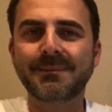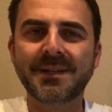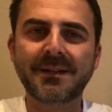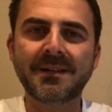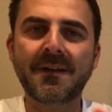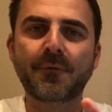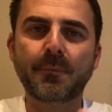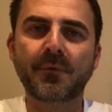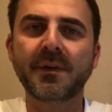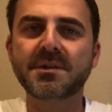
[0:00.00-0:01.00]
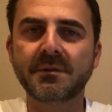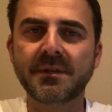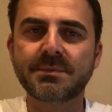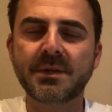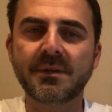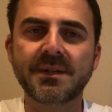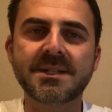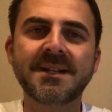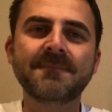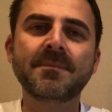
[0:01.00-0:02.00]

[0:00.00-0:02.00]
I'm telling you that from professional experience.